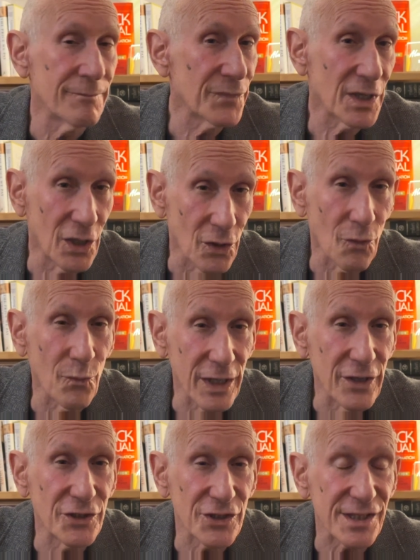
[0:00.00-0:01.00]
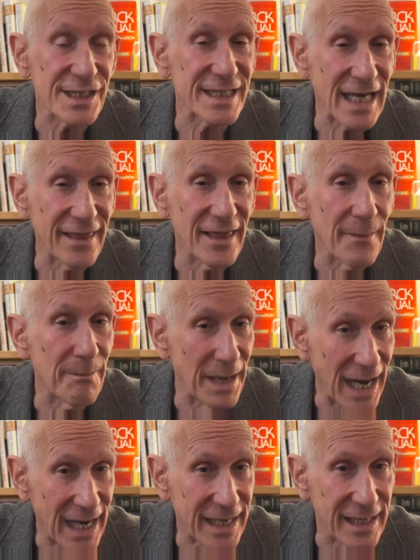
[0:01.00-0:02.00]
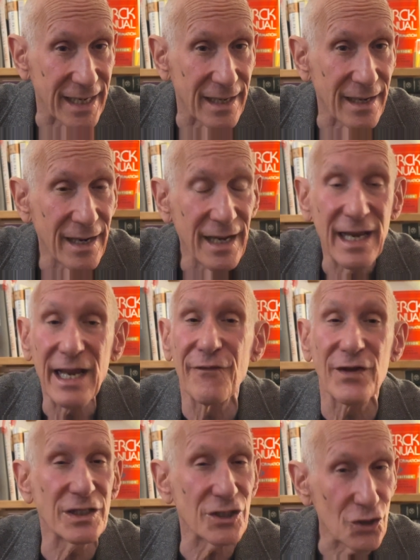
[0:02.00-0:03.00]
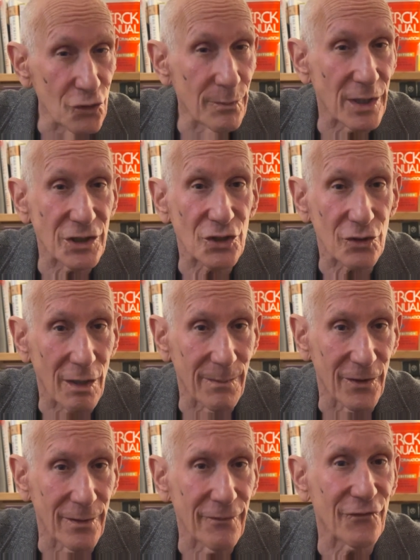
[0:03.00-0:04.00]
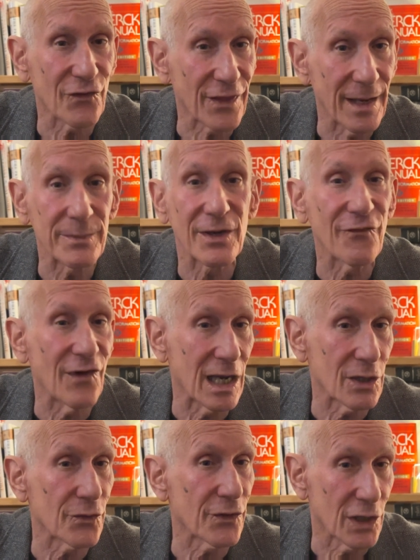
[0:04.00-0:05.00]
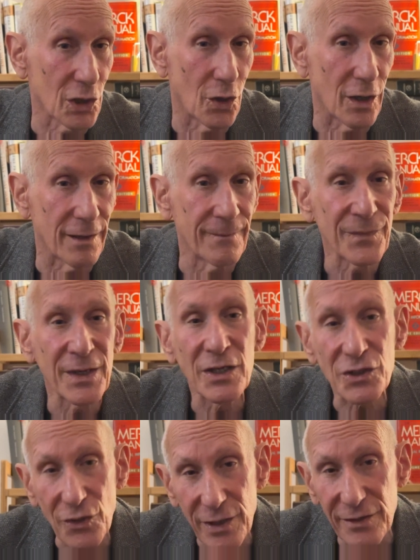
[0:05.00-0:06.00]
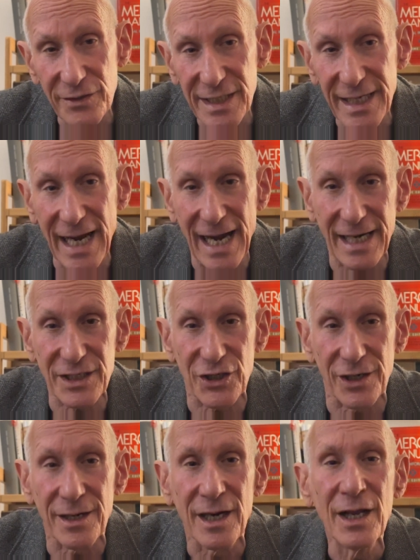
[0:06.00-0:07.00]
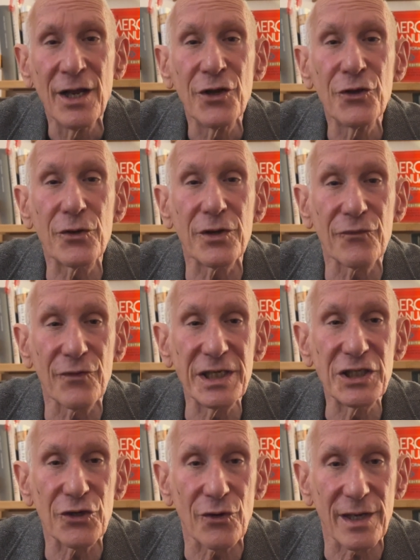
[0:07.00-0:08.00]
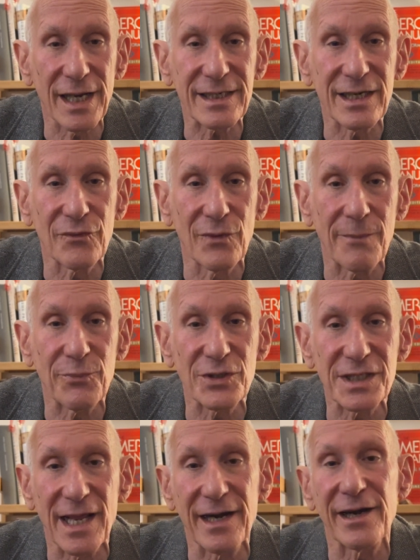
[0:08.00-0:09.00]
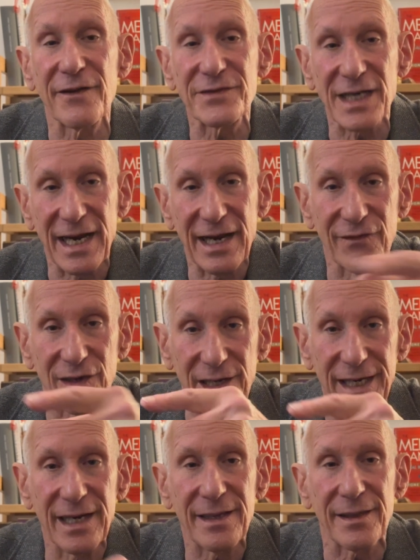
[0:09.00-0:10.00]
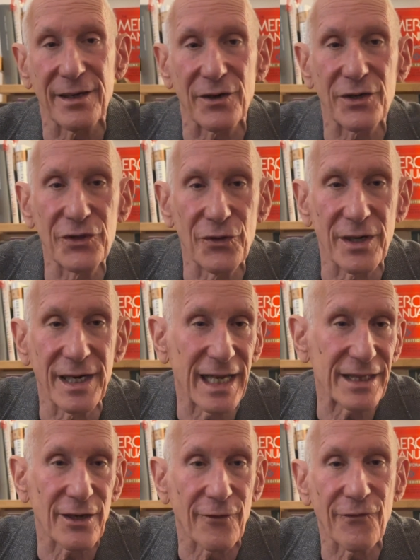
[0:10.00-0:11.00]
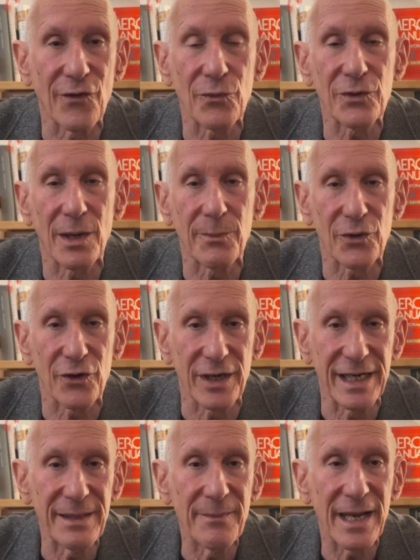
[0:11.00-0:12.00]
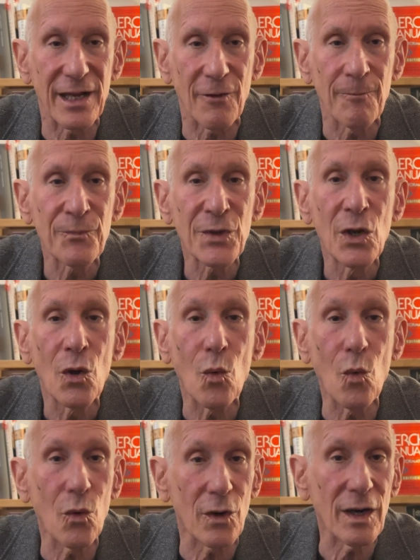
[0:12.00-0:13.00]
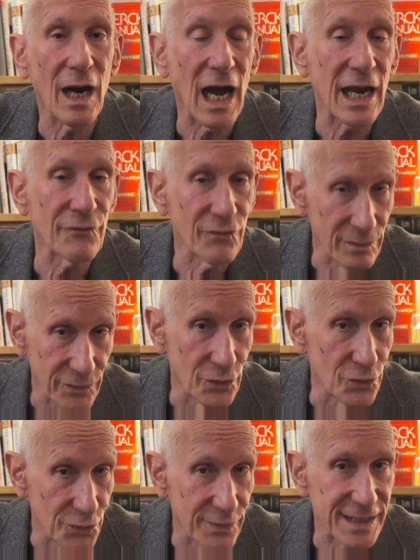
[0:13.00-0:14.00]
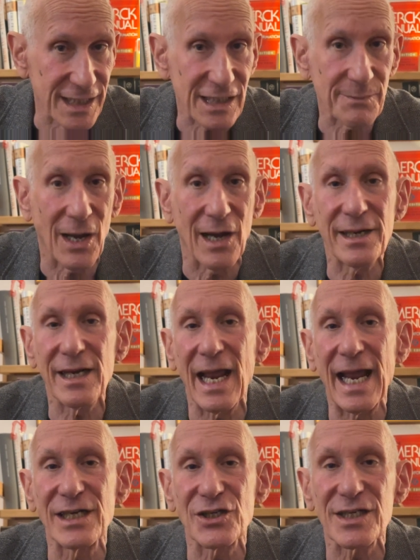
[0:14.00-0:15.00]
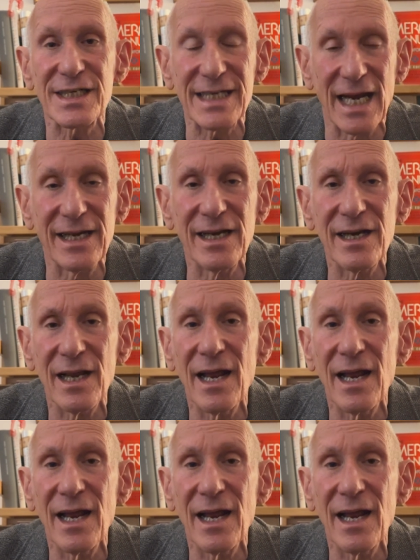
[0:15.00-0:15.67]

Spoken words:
You know, we could just send them packing if it's too much trouble for them to follow the law. So here's the action. You can reach your elected representatives. I have a link there. You can get their phone number and email, or use ResistBot and just send